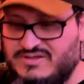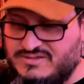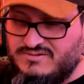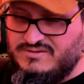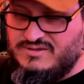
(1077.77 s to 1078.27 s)

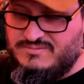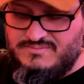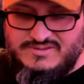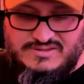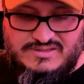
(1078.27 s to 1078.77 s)
these are
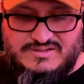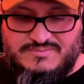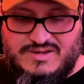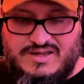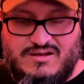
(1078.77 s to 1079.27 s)

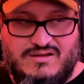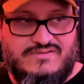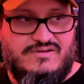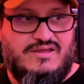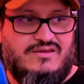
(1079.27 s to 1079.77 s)
my
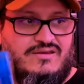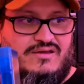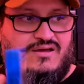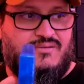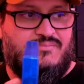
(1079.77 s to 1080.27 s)
alternate
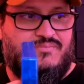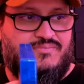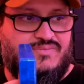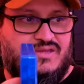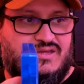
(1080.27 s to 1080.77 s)

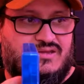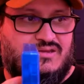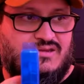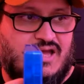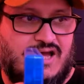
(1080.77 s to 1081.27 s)

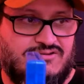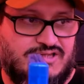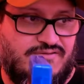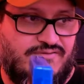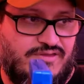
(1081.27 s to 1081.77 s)

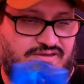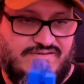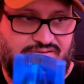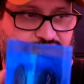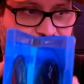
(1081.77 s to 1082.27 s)
housing for
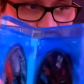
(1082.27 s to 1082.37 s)
these. Oh